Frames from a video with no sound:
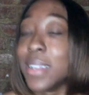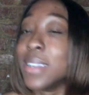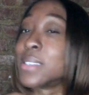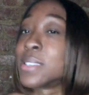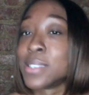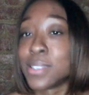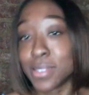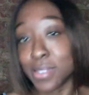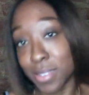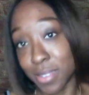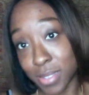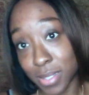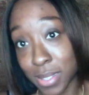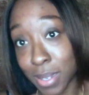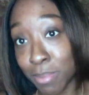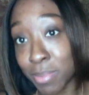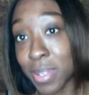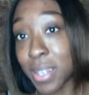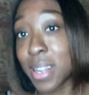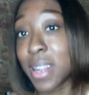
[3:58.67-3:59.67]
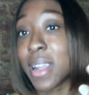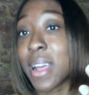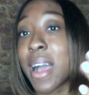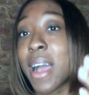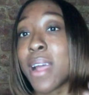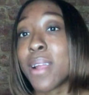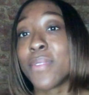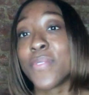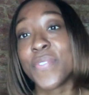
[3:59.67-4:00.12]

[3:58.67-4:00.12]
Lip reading: this is something that I